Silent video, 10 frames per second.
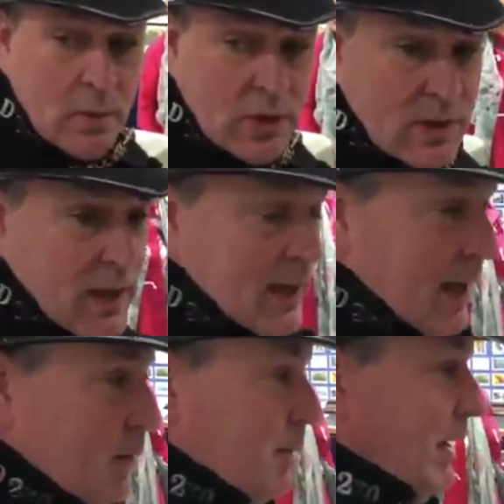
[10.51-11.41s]
We're just here
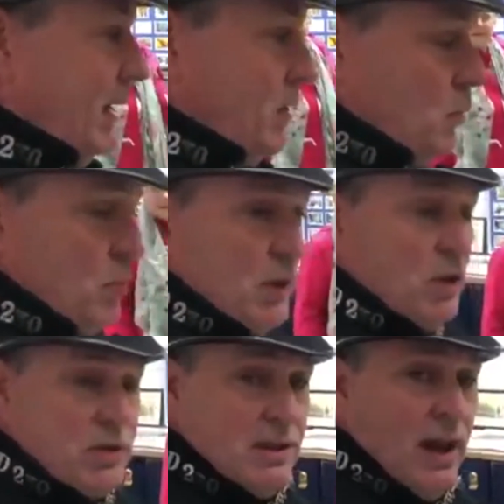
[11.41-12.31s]
now in the main
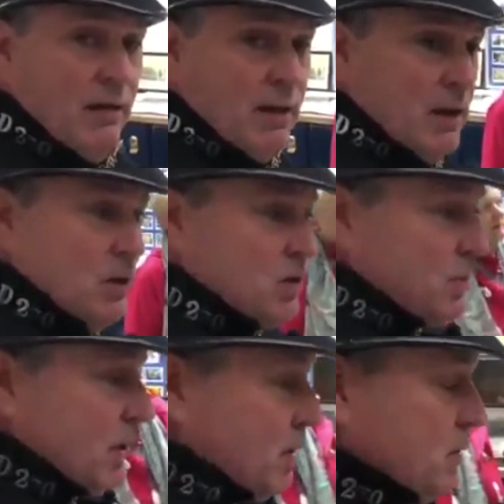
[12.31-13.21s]
custody area that used
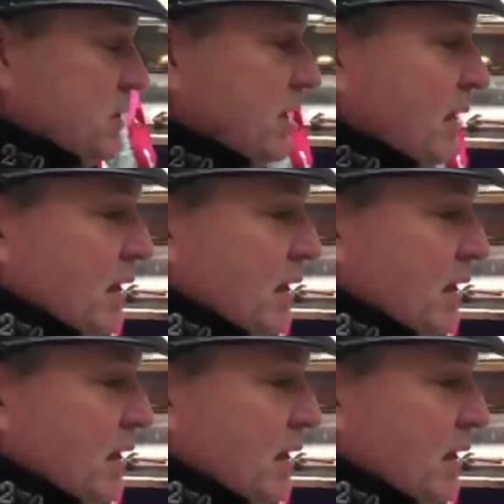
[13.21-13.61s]
to be used,